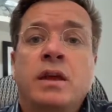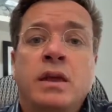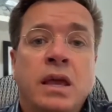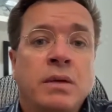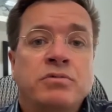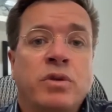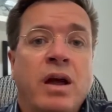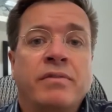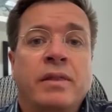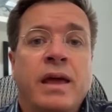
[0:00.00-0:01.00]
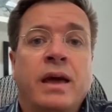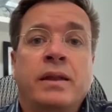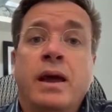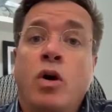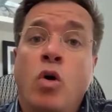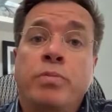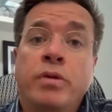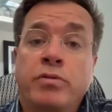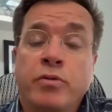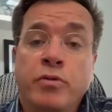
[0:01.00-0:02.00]
Keep driving that. And I hope
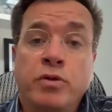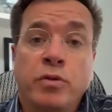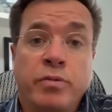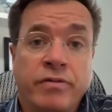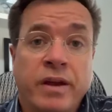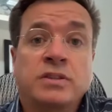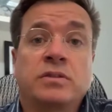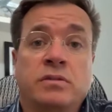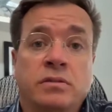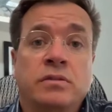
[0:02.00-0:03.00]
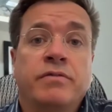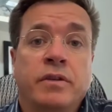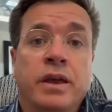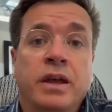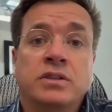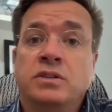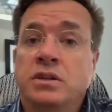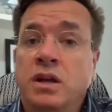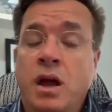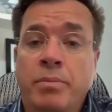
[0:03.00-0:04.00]
that through your professional affiliations
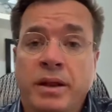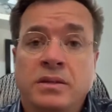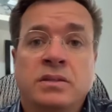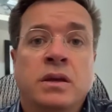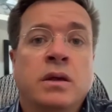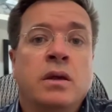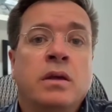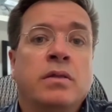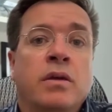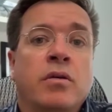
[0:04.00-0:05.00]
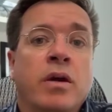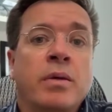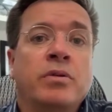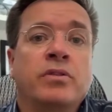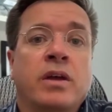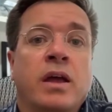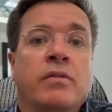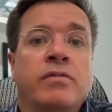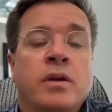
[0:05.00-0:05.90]
and companies that you're able to kind of